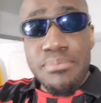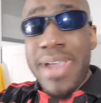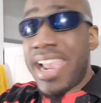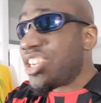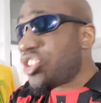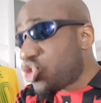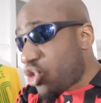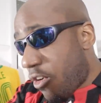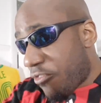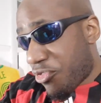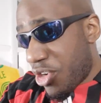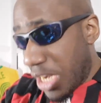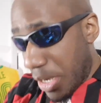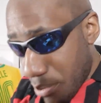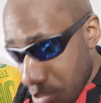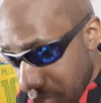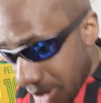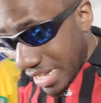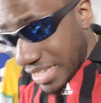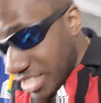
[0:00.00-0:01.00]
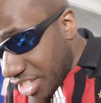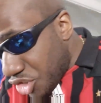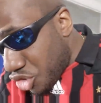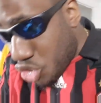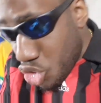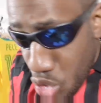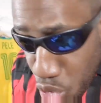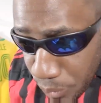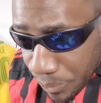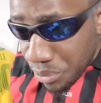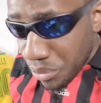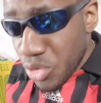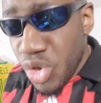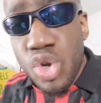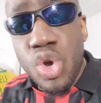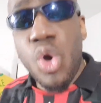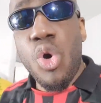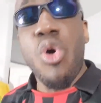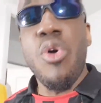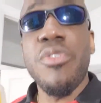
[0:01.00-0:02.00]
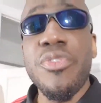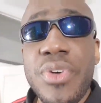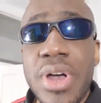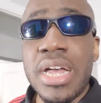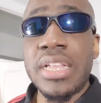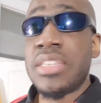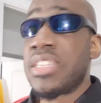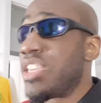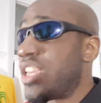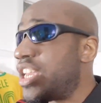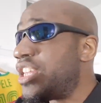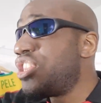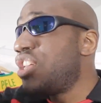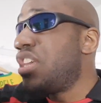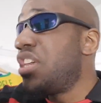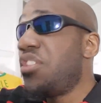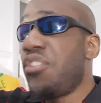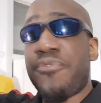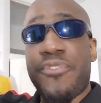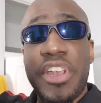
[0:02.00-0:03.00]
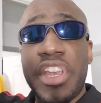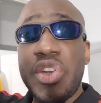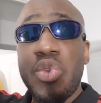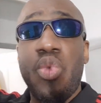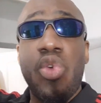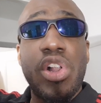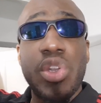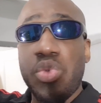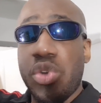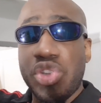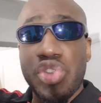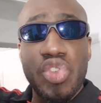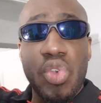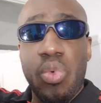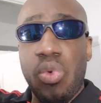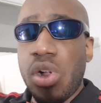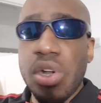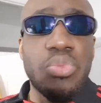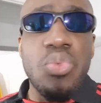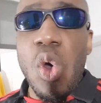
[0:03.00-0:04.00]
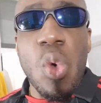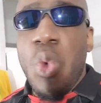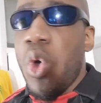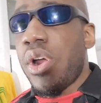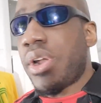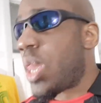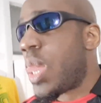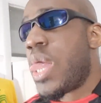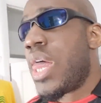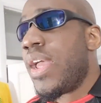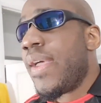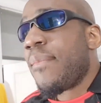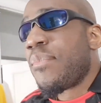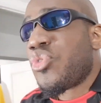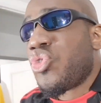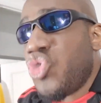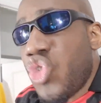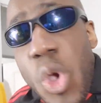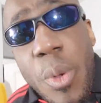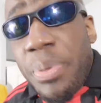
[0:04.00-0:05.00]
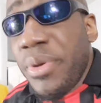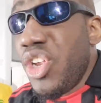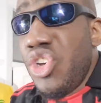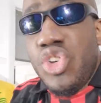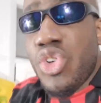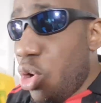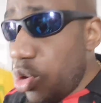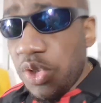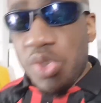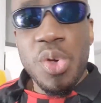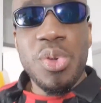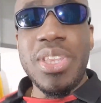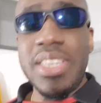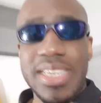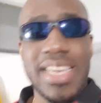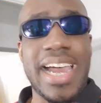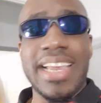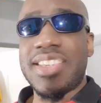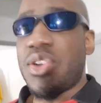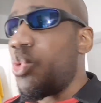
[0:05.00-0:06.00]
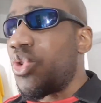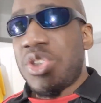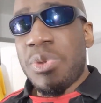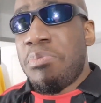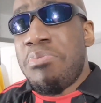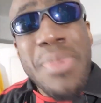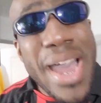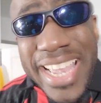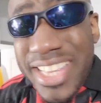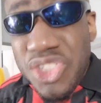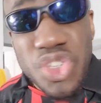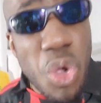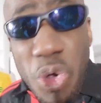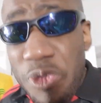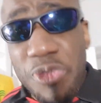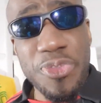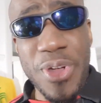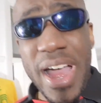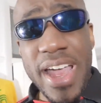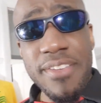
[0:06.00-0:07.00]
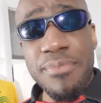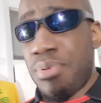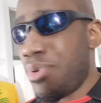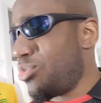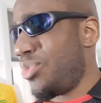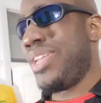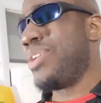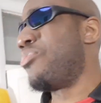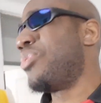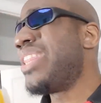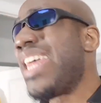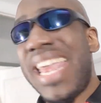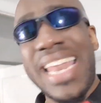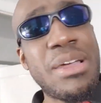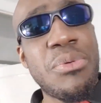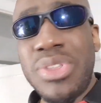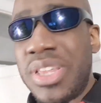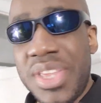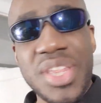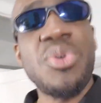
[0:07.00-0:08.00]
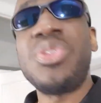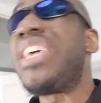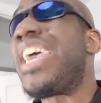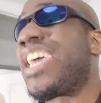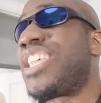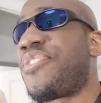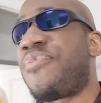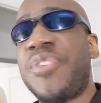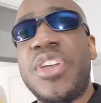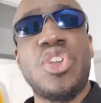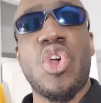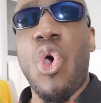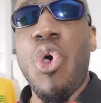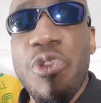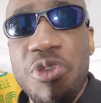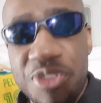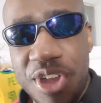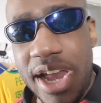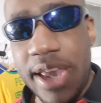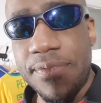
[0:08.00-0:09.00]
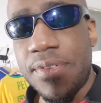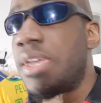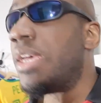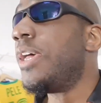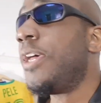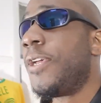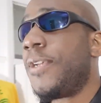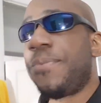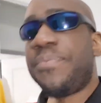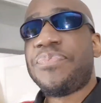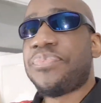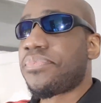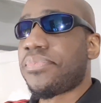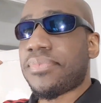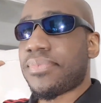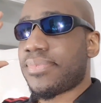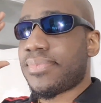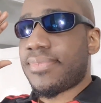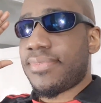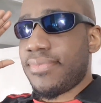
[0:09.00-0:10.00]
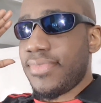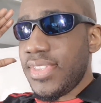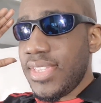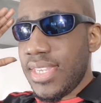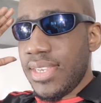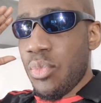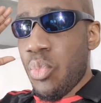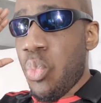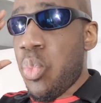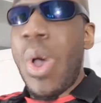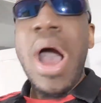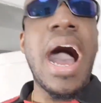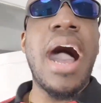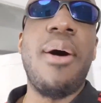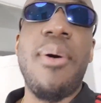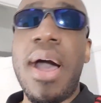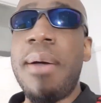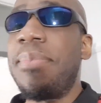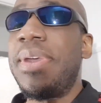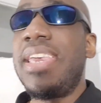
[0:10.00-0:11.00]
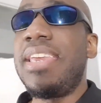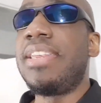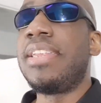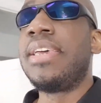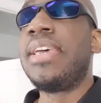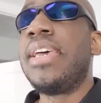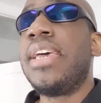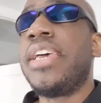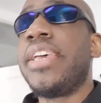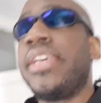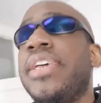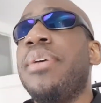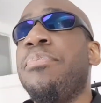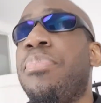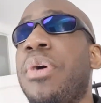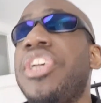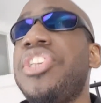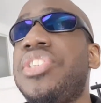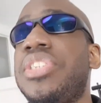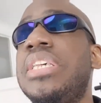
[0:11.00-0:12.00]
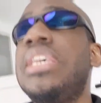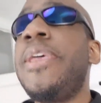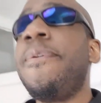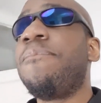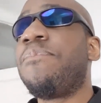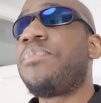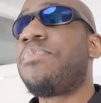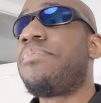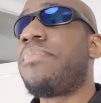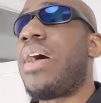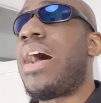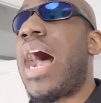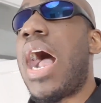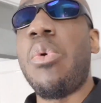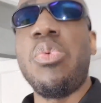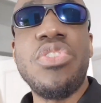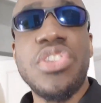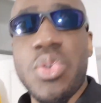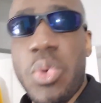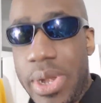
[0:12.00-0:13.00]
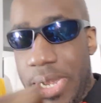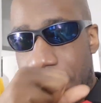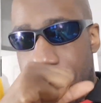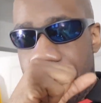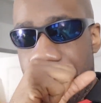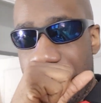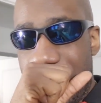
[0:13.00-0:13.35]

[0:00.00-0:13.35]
mine shafts or freaking mines that you go over in, in freaking World War II, World War One. Nobody knows who these guys are. What's Mainz 05? But wait, what the heck? What the, what the heck? It's freaking 05. Wow. I mean, but you see, I want 20.